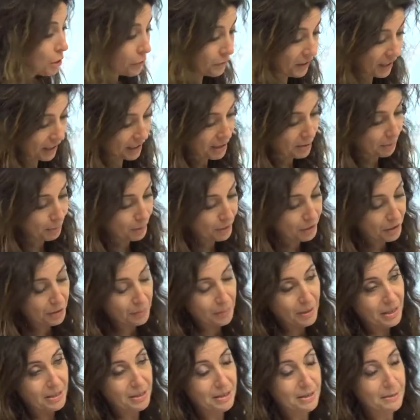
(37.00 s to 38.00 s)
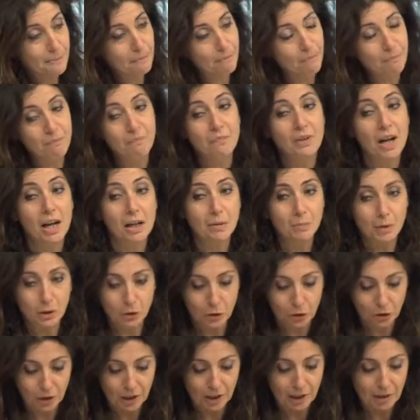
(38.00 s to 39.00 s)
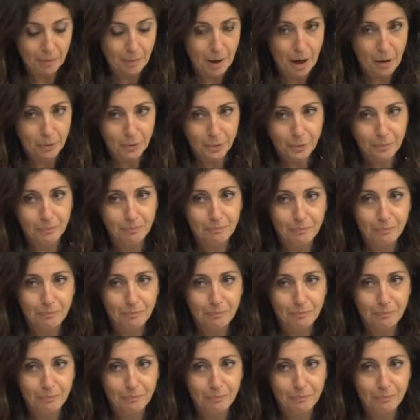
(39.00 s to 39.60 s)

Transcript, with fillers: or experiments I'll be talking about.